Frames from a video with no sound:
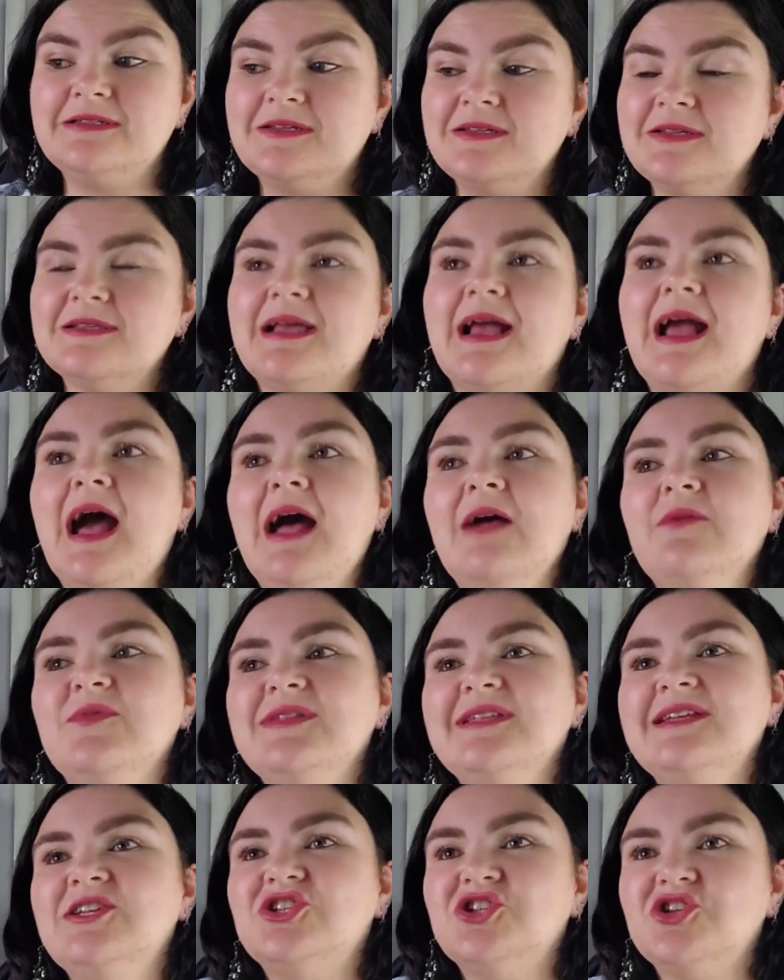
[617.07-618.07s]
because I can't
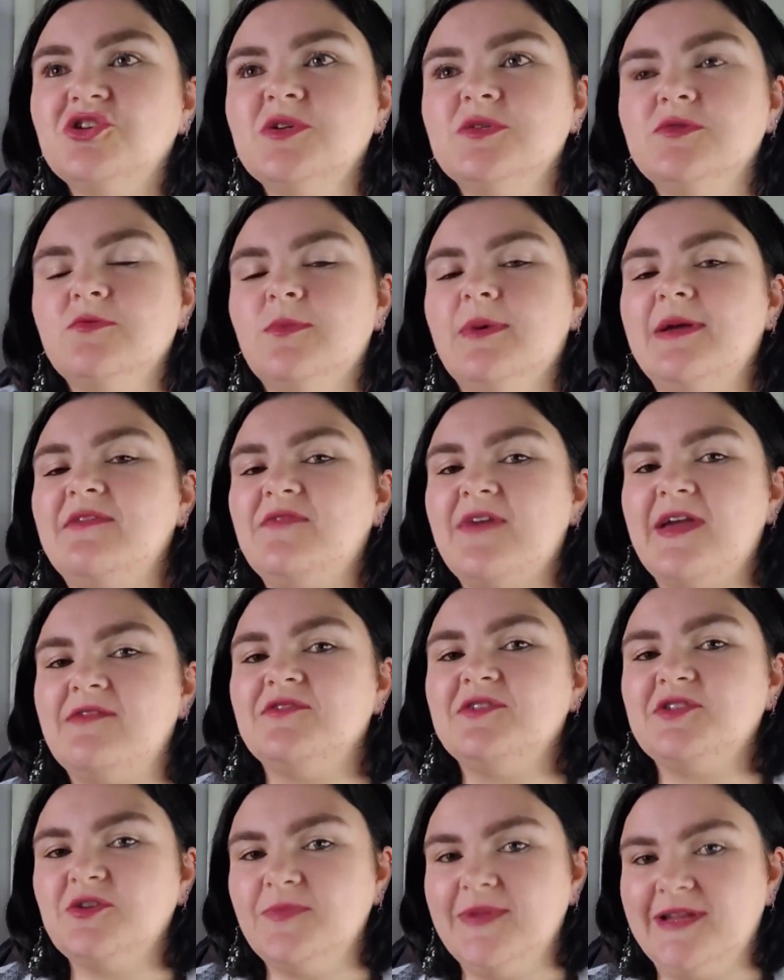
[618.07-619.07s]
really choose what my
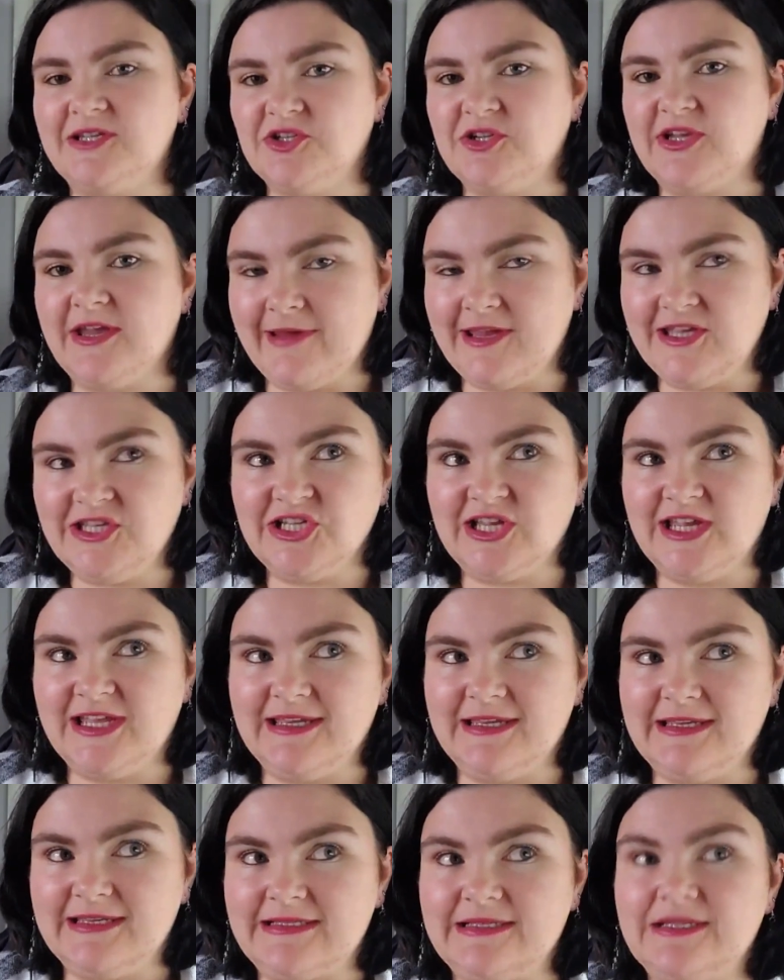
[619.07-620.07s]
favorite supernatural creature
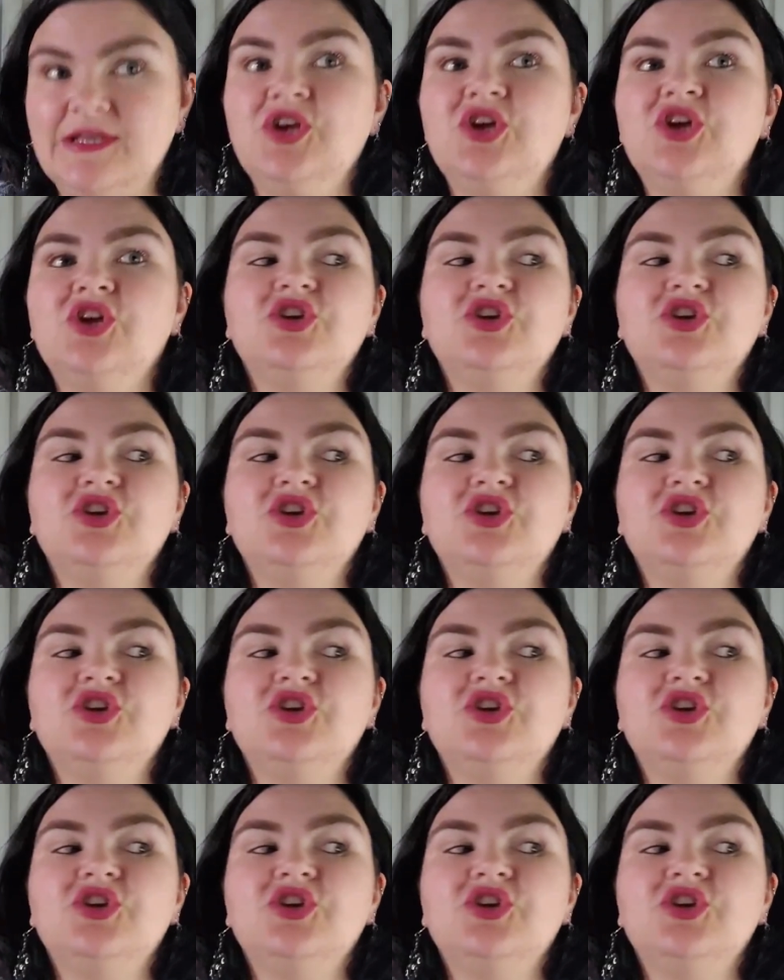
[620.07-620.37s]
is,